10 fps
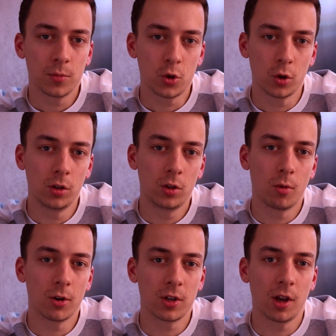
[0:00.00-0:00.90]
journey
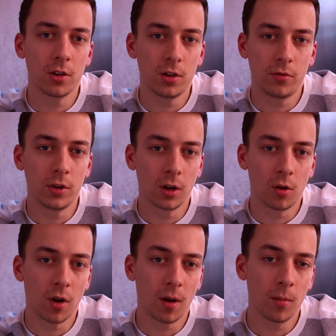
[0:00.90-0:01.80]
towards an algae-free
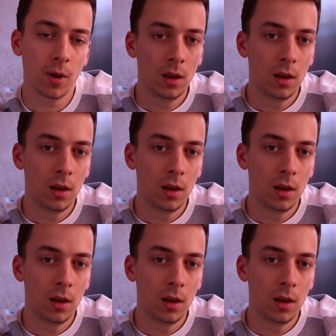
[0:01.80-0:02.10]
aquarium.